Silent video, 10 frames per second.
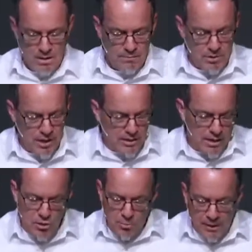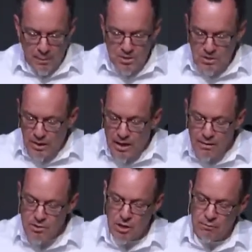Verse 18, you became
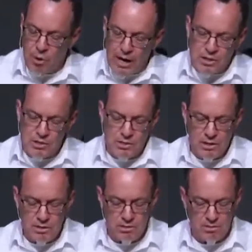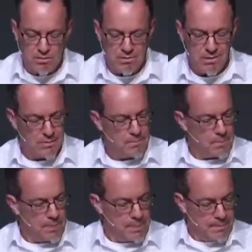slaves of righteousness,
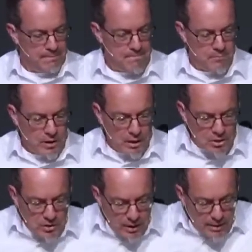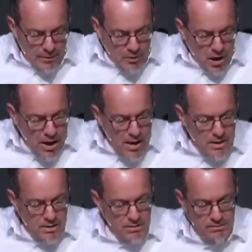a slave of
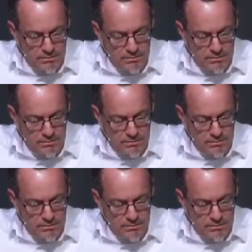God.